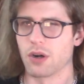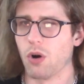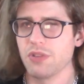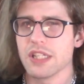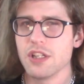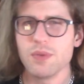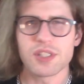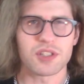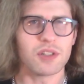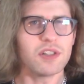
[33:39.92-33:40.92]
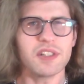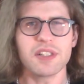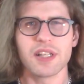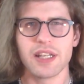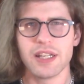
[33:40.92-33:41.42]
only new is
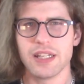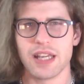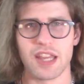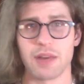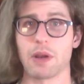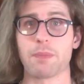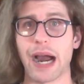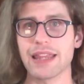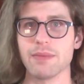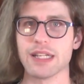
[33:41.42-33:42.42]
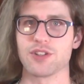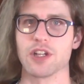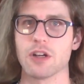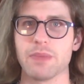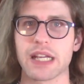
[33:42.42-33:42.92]
good? And then we buy them each
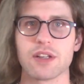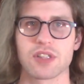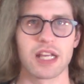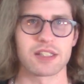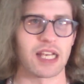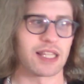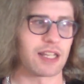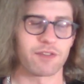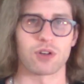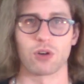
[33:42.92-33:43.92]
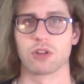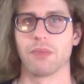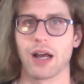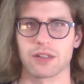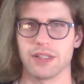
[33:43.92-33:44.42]
year because settling for an old
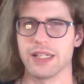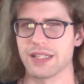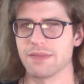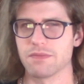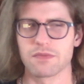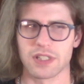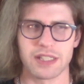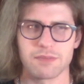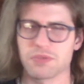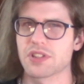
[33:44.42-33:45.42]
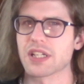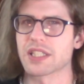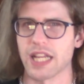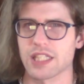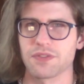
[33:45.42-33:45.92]
model isn't really
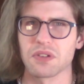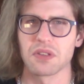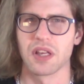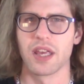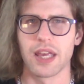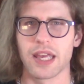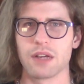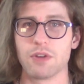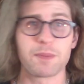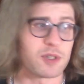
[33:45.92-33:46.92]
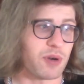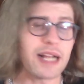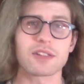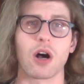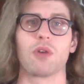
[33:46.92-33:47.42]
successful. We've been
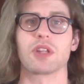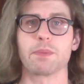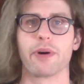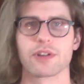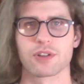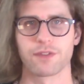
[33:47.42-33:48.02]
trained to only push